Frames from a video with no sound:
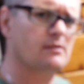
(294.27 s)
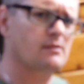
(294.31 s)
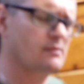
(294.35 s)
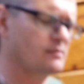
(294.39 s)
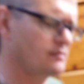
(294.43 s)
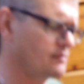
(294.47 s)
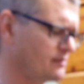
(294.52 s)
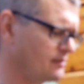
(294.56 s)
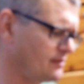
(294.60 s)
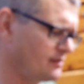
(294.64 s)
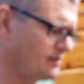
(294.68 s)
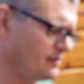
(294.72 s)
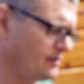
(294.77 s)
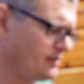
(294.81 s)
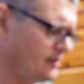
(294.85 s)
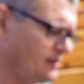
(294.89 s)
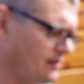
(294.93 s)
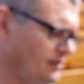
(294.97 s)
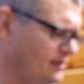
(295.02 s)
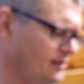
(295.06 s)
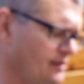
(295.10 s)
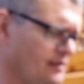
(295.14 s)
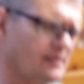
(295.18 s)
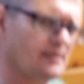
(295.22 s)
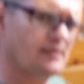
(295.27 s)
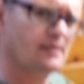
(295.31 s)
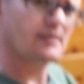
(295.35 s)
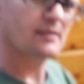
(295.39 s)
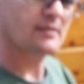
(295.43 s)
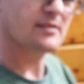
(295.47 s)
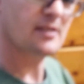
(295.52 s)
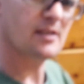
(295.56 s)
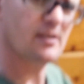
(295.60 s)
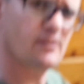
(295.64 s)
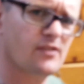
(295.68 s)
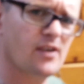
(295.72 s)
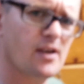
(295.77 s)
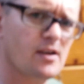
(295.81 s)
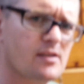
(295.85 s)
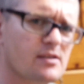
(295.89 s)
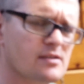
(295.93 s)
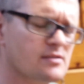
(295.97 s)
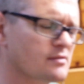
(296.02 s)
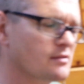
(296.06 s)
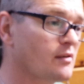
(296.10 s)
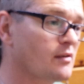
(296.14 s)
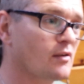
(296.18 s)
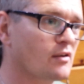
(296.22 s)
it's out of focus. It's out of
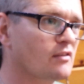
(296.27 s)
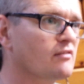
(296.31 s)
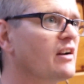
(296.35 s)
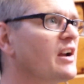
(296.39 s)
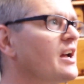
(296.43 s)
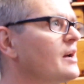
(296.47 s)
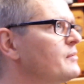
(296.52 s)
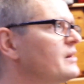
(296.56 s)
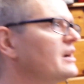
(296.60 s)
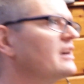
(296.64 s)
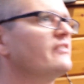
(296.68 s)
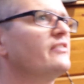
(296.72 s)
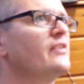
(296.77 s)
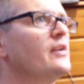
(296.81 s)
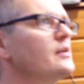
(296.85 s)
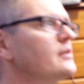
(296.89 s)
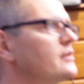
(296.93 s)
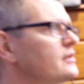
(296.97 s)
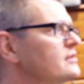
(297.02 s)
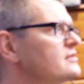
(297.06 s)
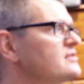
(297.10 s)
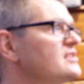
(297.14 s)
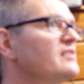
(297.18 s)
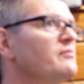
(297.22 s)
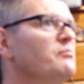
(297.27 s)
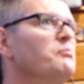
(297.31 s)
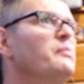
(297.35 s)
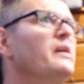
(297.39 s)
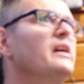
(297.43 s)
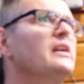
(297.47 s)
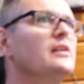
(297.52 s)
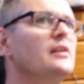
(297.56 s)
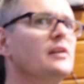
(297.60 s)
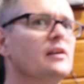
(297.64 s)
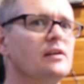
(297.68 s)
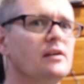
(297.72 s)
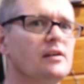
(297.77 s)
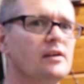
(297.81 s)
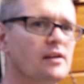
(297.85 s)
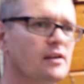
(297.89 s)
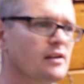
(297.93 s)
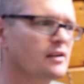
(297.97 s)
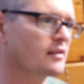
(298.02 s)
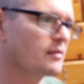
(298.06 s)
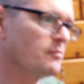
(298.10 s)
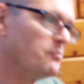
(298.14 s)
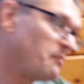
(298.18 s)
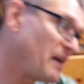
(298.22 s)
focus. Oh, great, I'm out of focus. Even better.
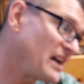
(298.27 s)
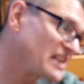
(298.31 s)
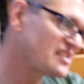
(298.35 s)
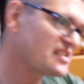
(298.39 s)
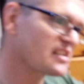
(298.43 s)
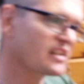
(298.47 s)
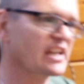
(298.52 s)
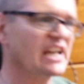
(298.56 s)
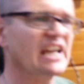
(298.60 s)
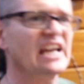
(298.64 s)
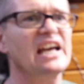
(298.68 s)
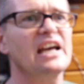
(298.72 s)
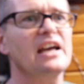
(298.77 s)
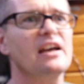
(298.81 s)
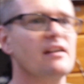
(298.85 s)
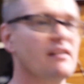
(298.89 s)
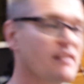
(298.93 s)
Messier,